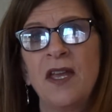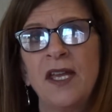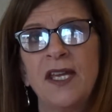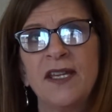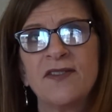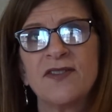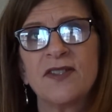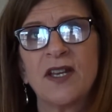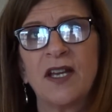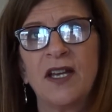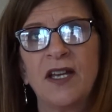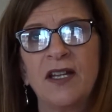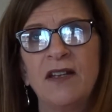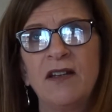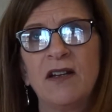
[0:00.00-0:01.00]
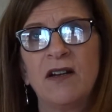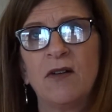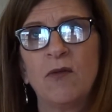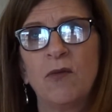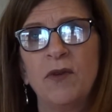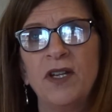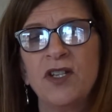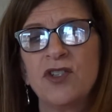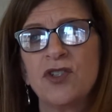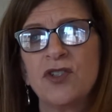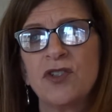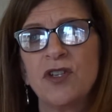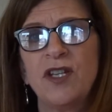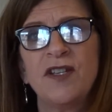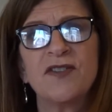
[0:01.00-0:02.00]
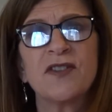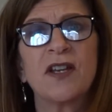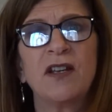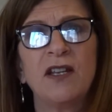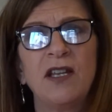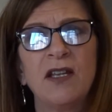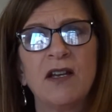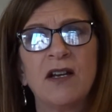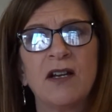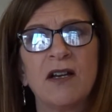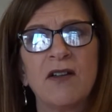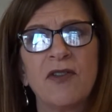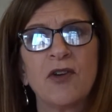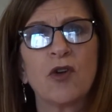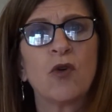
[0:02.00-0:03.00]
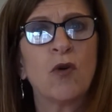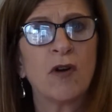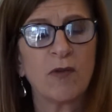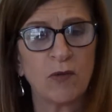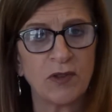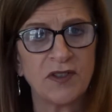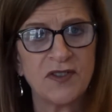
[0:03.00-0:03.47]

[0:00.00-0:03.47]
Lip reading: He said the court will